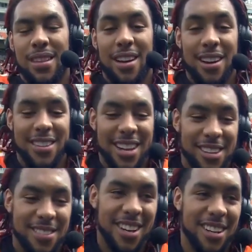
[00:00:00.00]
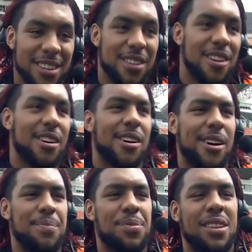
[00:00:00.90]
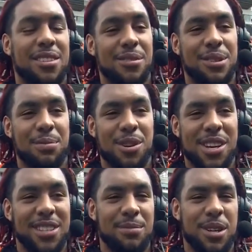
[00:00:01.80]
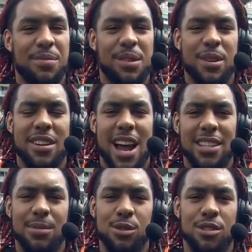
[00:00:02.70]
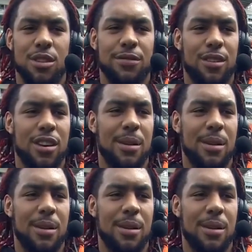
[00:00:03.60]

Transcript: Thank you. No, spring has been nice, smooth so far.